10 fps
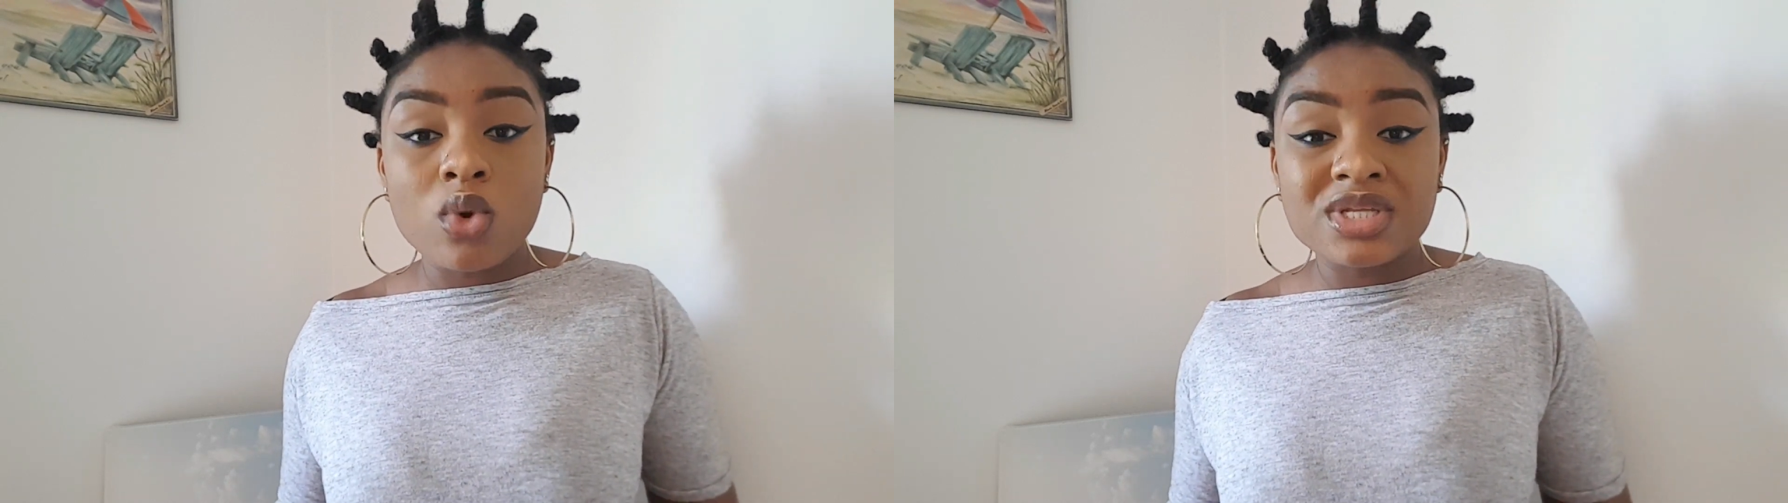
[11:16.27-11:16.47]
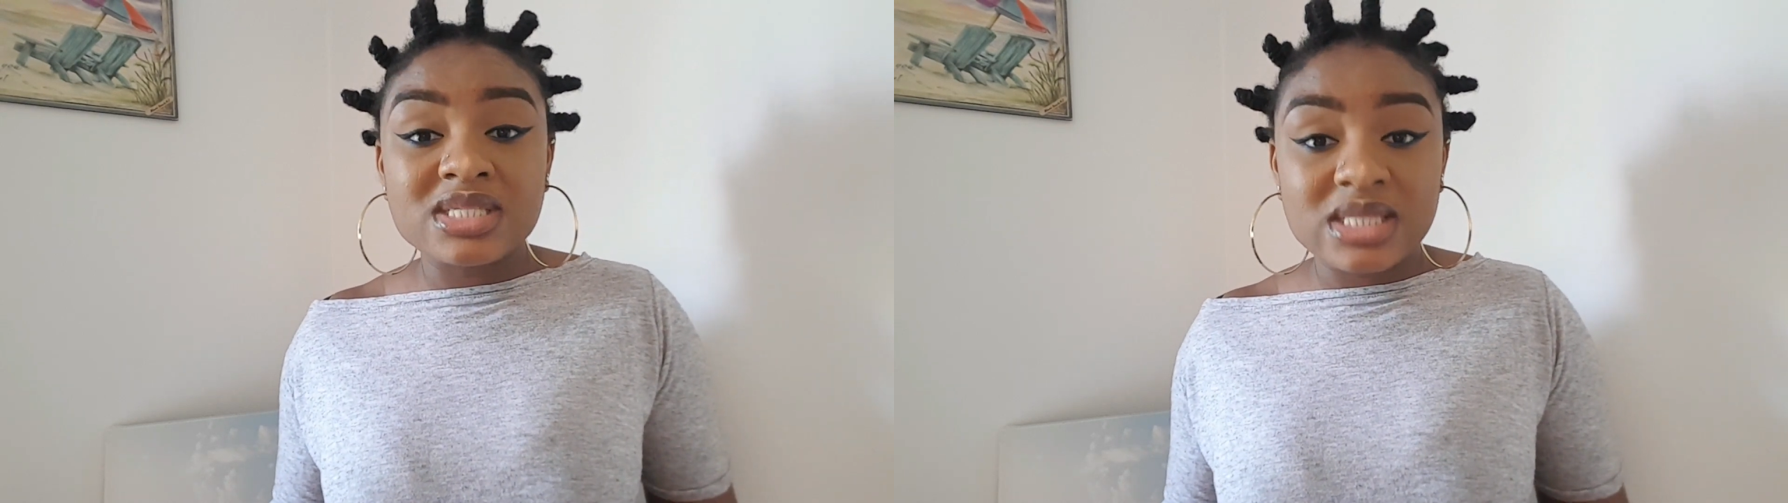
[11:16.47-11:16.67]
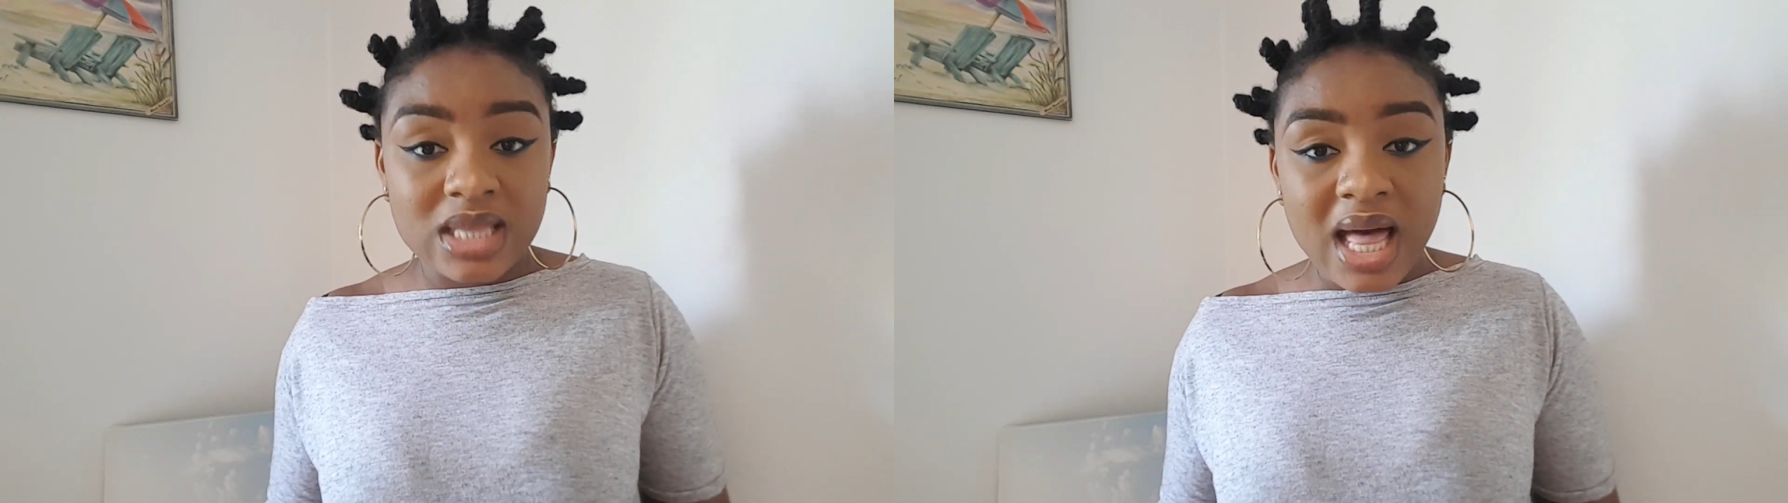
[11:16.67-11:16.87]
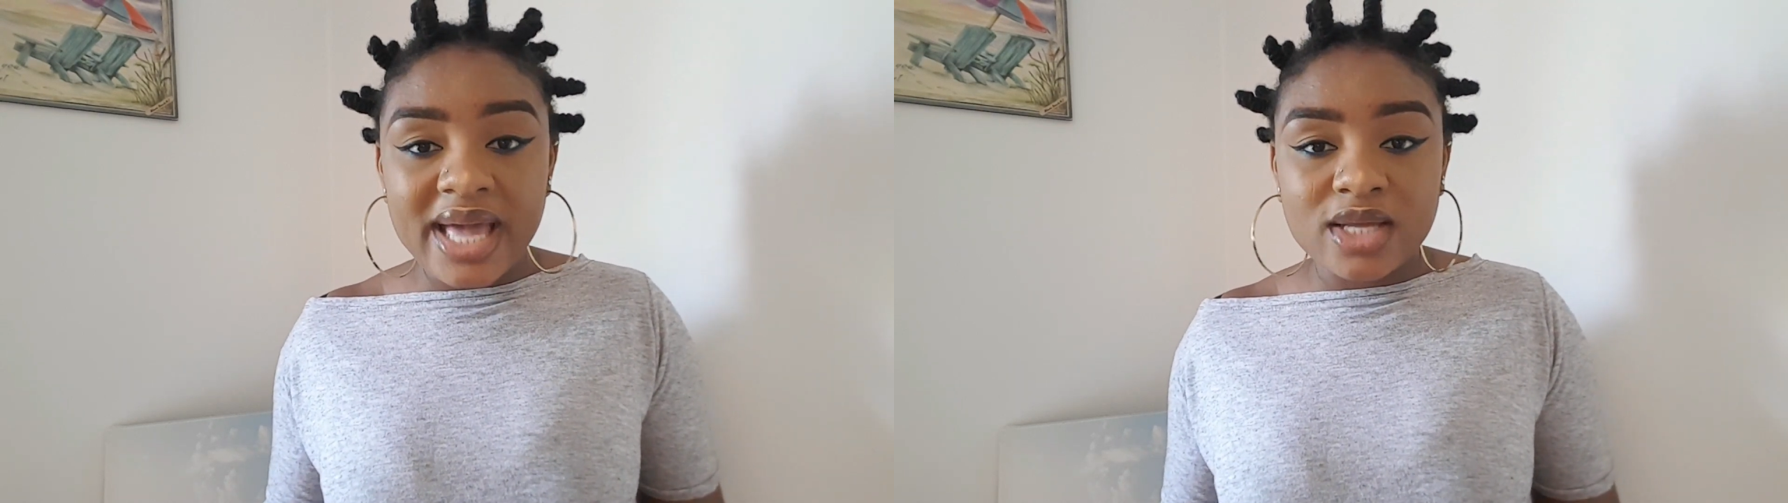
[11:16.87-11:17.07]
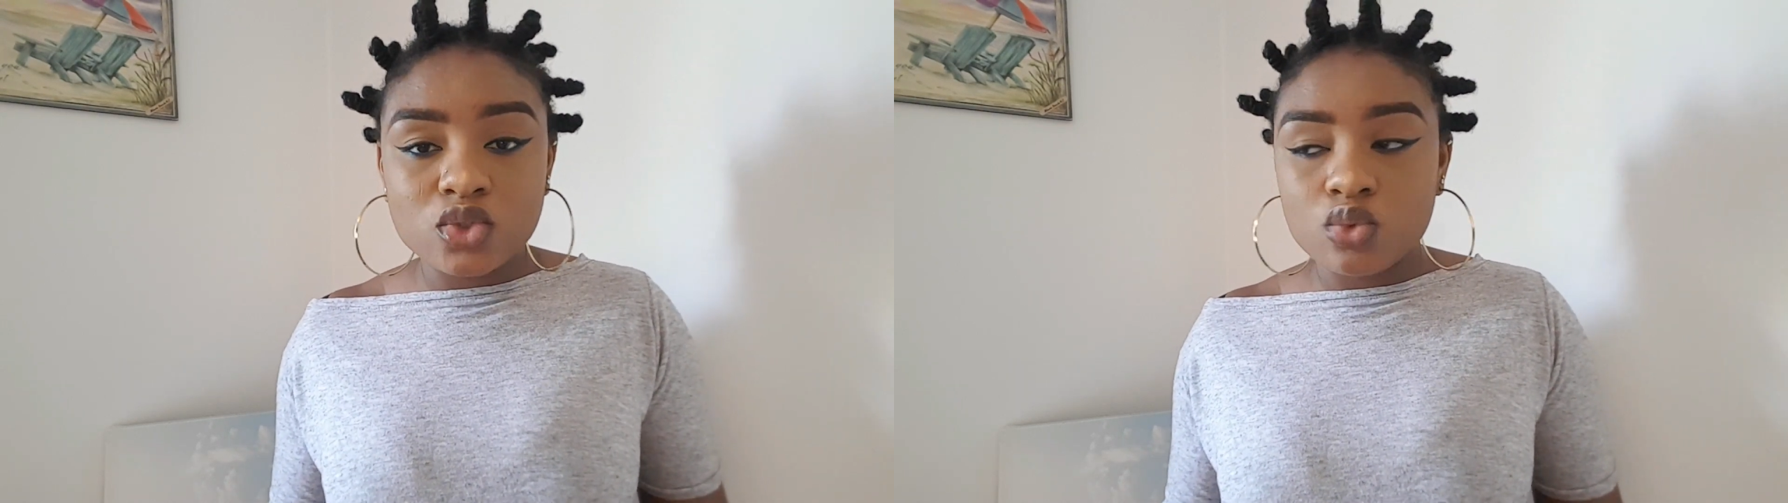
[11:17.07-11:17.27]
what it's
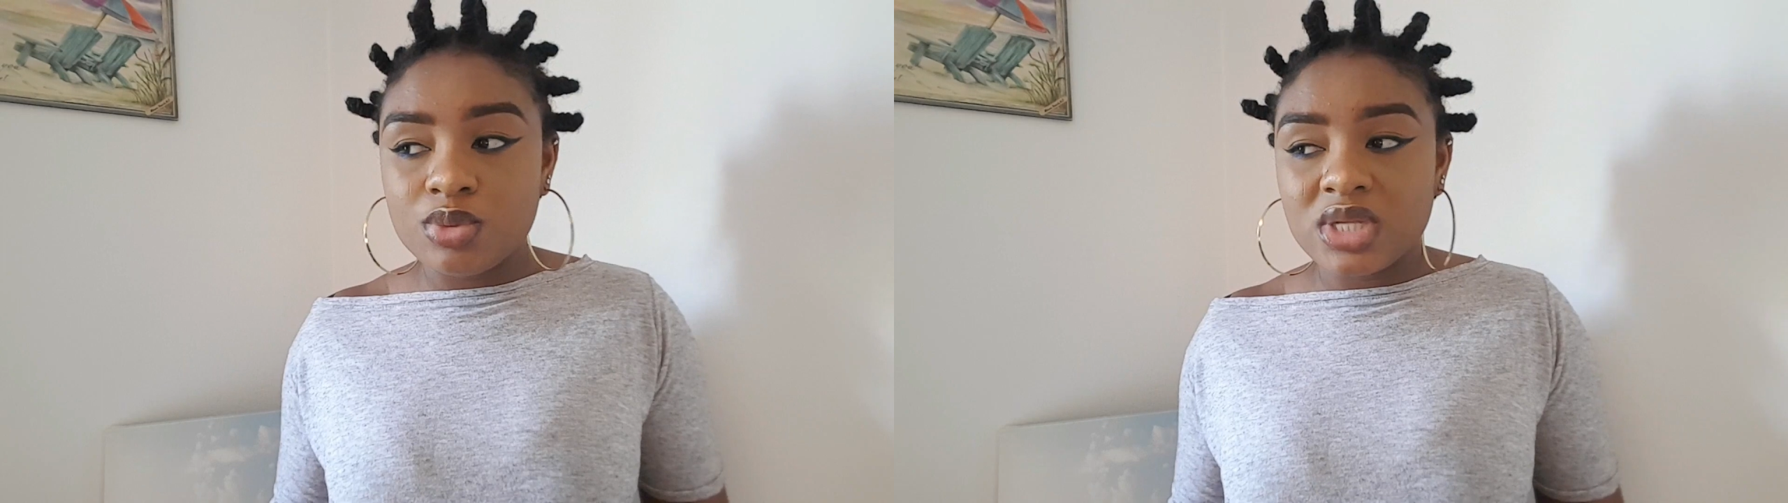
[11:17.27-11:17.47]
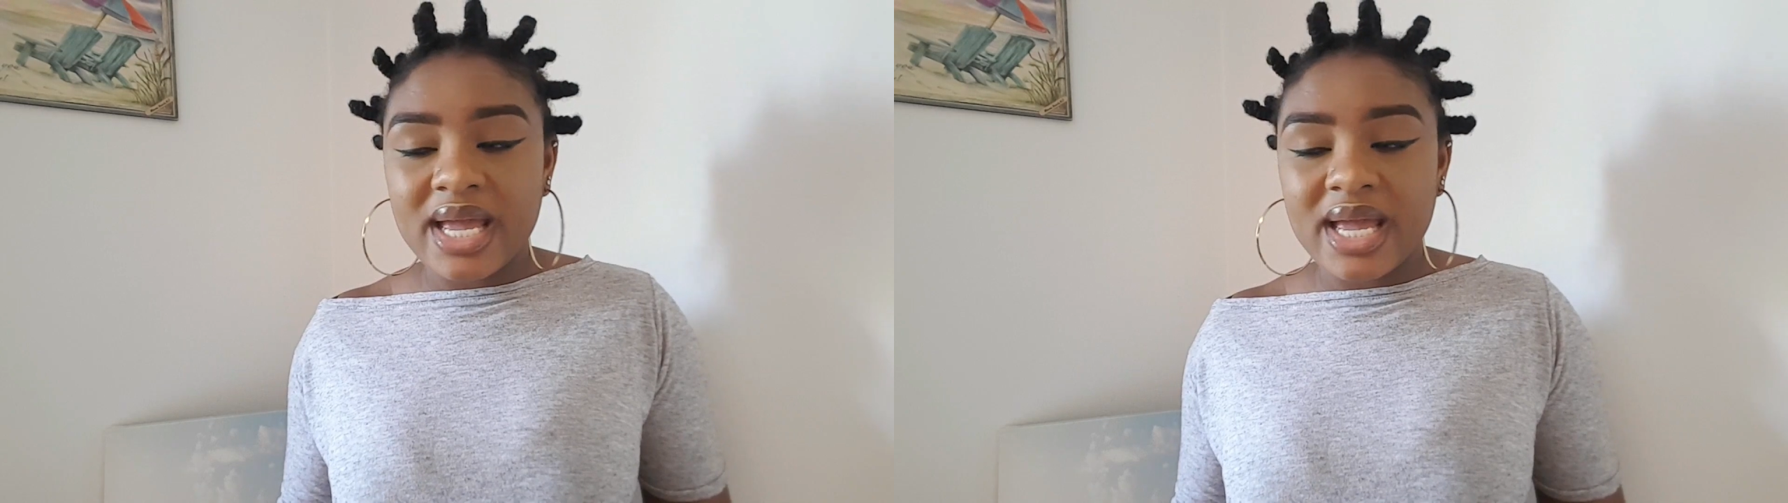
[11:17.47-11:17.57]
like to be